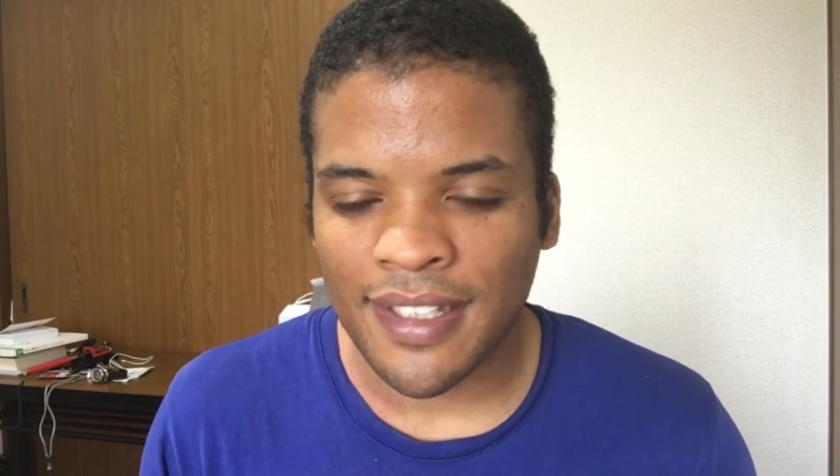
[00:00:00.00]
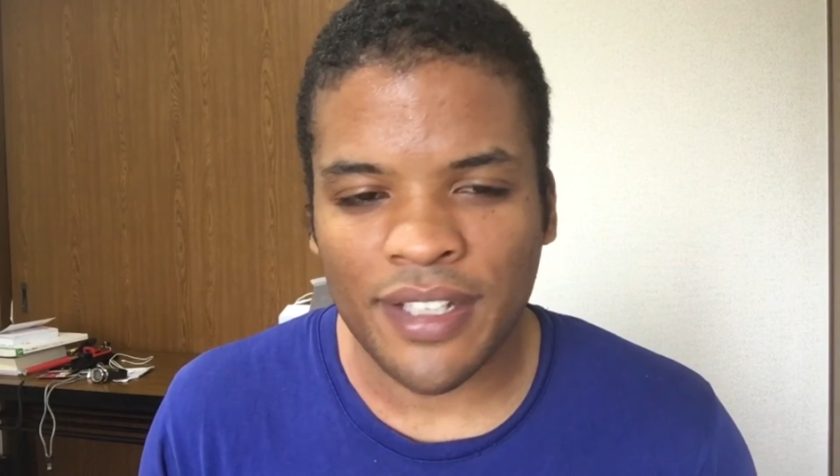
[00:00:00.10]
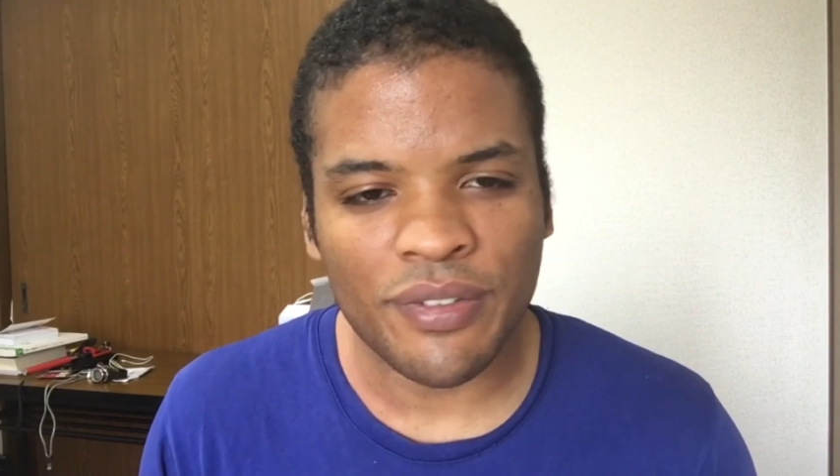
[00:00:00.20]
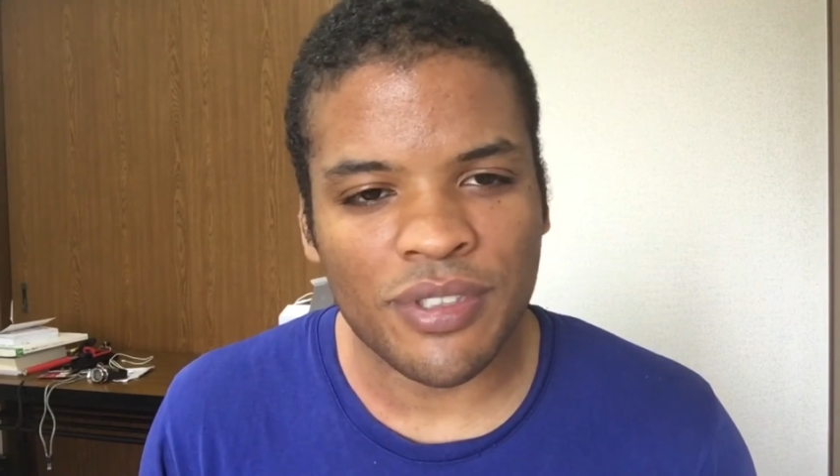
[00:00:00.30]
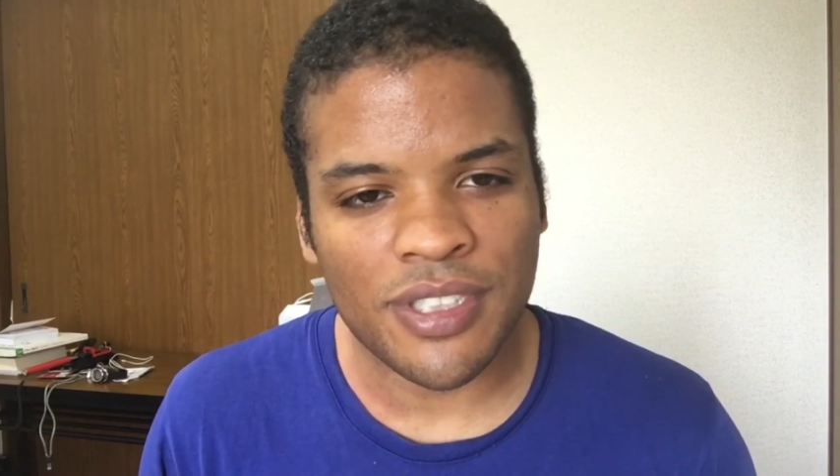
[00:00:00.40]

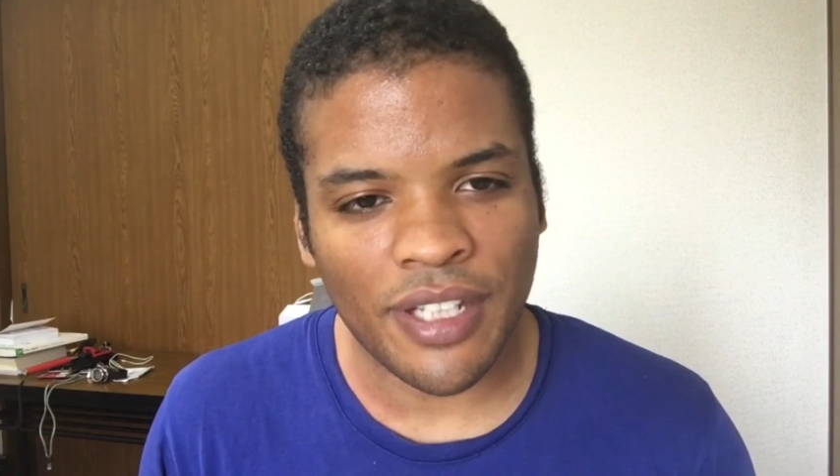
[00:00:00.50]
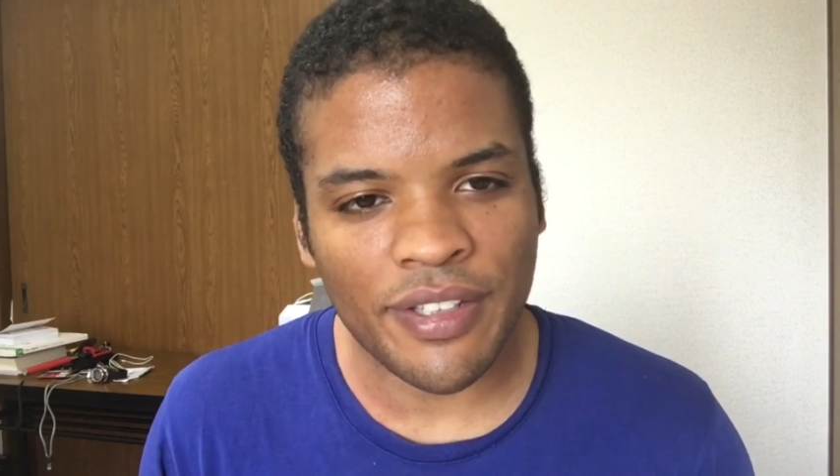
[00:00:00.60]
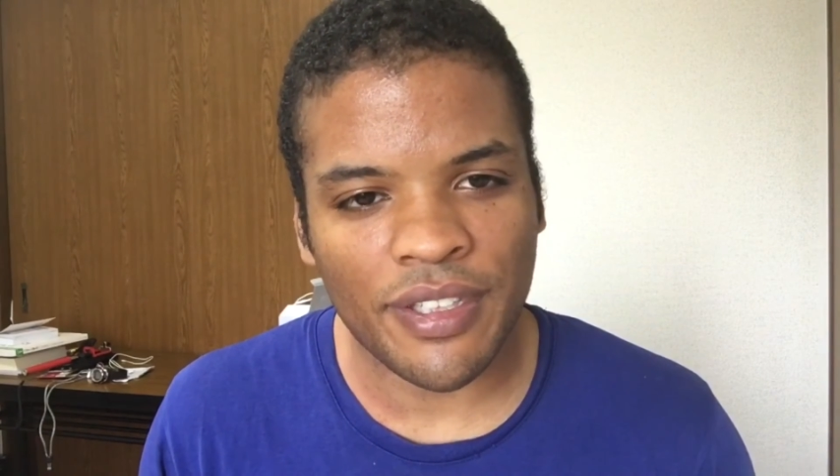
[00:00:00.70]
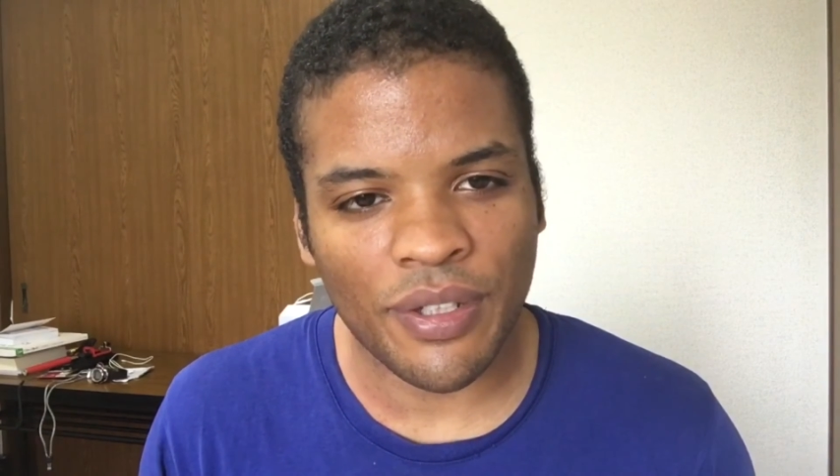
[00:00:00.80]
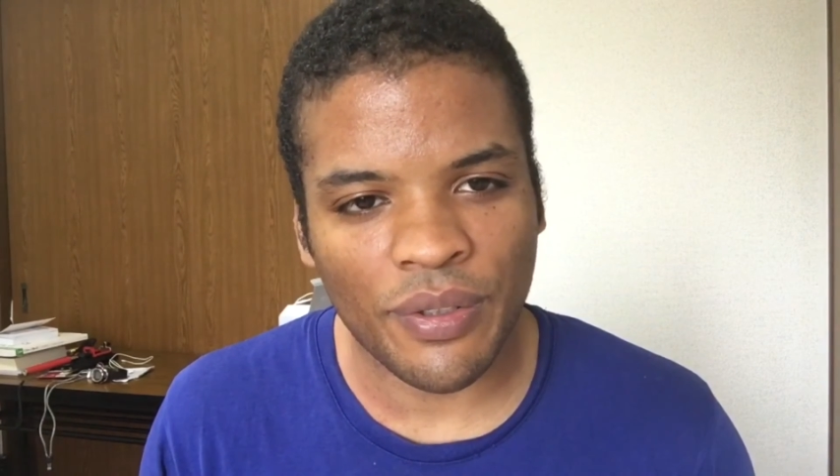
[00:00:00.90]
They don't sell
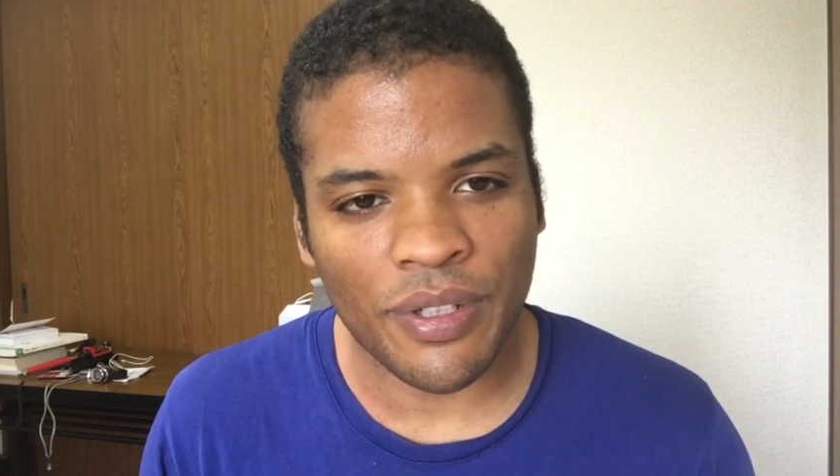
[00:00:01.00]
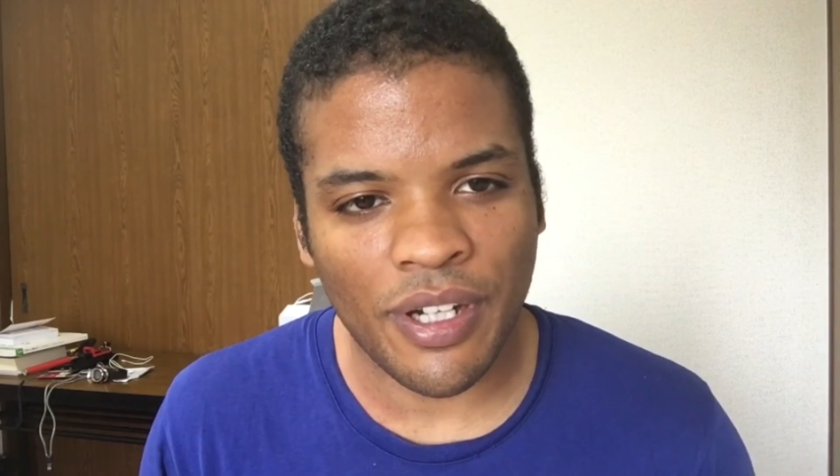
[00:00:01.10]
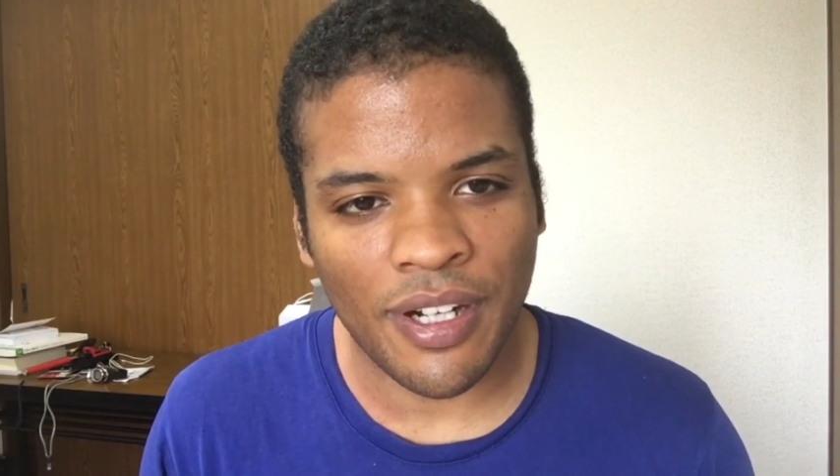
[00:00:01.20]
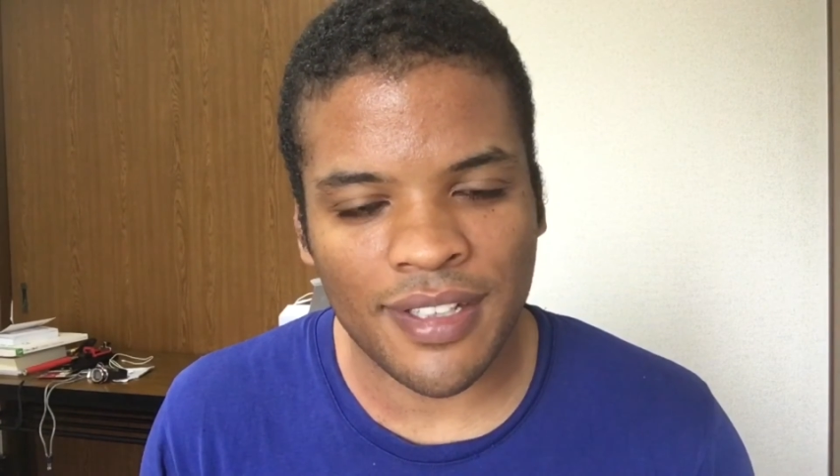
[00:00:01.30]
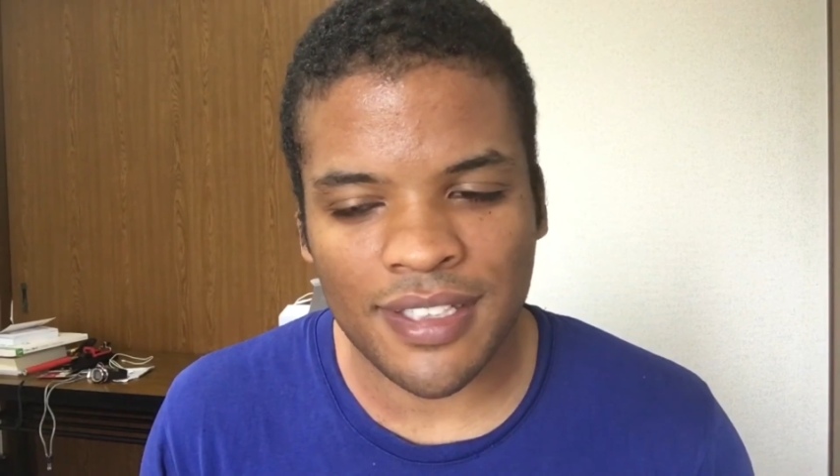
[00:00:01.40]
you the whole car.